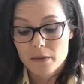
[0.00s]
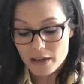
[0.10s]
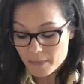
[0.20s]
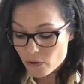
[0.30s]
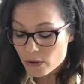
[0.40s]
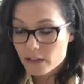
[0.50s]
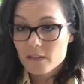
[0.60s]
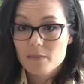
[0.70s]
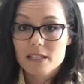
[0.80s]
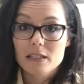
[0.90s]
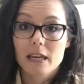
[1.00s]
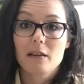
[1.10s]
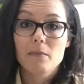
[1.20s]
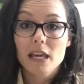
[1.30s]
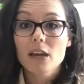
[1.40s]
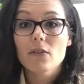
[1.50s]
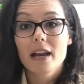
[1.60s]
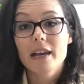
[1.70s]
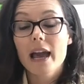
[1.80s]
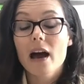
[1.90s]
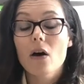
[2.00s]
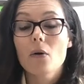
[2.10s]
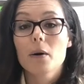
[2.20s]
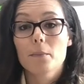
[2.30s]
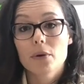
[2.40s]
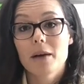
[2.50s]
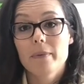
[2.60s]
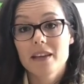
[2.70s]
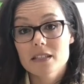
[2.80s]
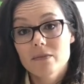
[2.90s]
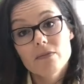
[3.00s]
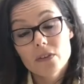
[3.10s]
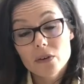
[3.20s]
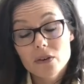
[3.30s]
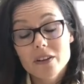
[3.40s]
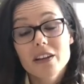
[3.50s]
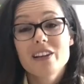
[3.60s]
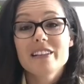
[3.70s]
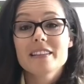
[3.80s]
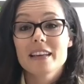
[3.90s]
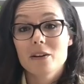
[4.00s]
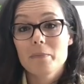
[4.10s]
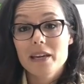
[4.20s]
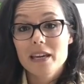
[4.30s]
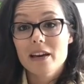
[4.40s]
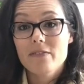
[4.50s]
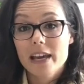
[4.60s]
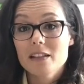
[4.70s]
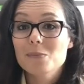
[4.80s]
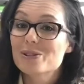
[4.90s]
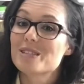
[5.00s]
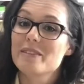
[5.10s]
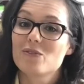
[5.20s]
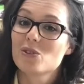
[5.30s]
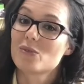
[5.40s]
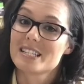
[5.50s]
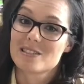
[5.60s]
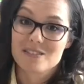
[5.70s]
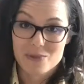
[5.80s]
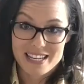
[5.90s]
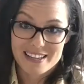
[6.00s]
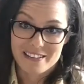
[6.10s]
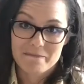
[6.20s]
Maybe one of them is like me right now, prepping some food that'll be available to me for the rest of the week.